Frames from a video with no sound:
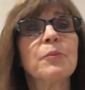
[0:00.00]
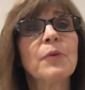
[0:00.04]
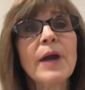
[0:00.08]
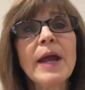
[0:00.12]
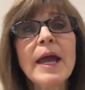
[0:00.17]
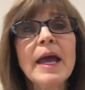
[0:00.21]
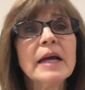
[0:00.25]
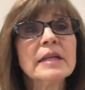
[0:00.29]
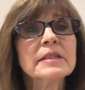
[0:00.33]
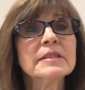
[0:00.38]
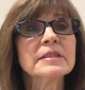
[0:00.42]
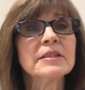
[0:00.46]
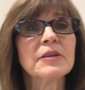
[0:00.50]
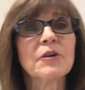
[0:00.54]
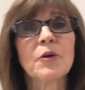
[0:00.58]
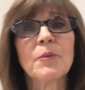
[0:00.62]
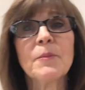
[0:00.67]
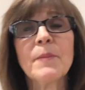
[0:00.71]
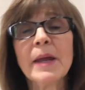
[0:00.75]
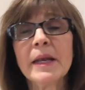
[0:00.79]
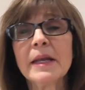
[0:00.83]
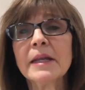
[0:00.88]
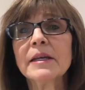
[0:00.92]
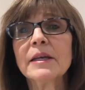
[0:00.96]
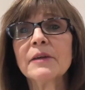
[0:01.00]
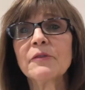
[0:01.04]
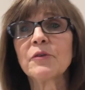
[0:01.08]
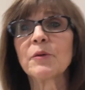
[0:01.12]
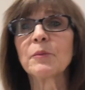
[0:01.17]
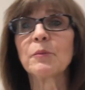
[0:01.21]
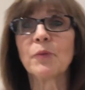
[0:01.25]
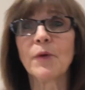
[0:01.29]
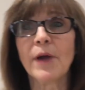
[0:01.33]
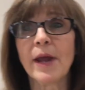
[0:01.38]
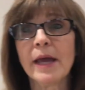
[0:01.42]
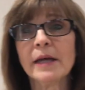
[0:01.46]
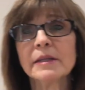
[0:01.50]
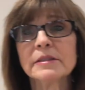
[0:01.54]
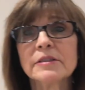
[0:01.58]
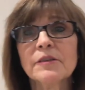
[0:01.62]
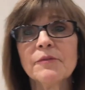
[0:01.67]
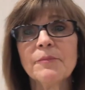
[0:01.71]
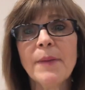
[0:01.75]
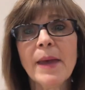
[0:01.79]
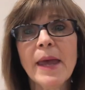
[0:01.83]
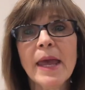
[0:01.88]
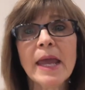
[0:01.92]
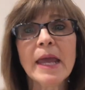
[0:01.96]
brands, there are many different brands
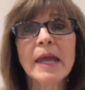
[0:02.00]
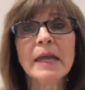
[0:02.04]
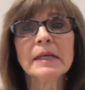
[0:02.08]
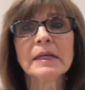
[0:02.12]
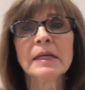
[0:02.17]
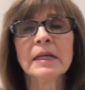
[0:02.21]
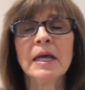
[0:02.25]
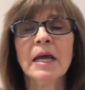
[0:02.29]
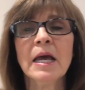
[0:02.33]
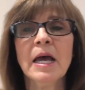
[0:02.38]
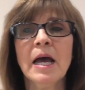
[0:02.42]
of paint.